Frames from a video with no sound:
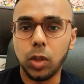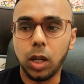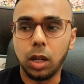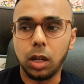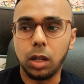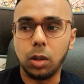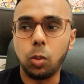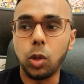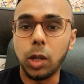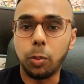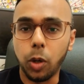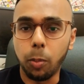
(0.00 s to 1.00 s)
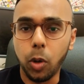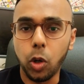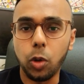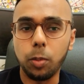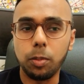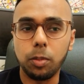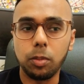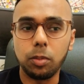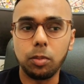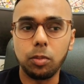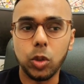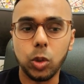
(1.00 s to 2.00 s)
want to promote
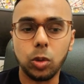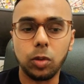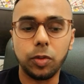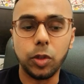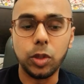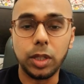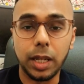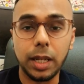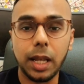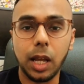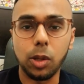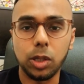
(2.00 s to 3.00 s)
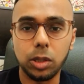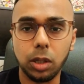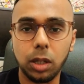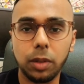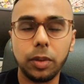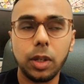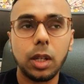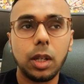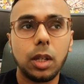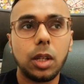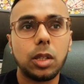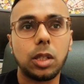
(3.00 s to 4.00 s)
sort of using in-house staff.
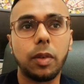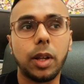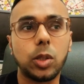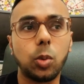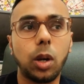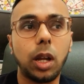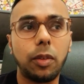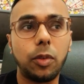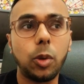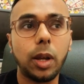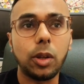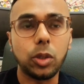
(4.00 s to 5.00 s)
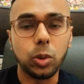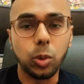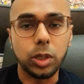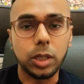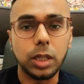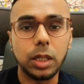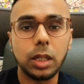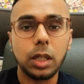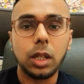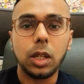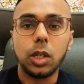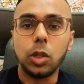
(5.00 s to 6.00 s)
So that's why if you outsource it,
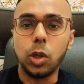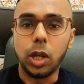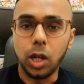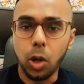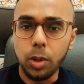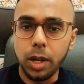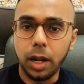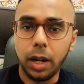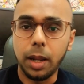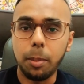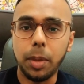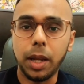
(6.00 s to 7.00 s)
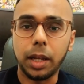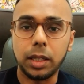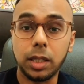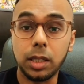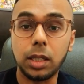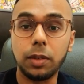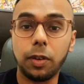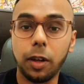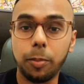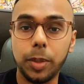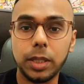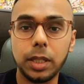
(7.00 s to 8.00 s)
you can only claim back
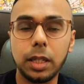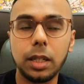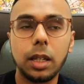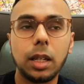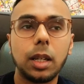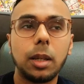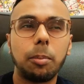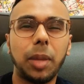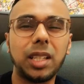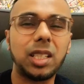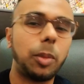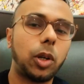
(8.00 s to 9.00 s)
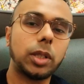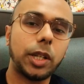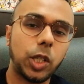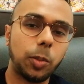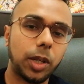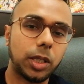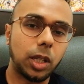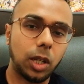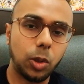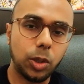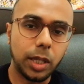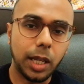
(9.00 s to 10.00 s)
65%, basically because HMRC are
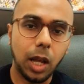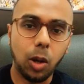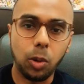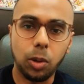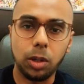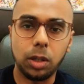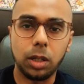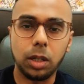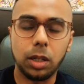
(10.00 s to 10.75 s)
losing out on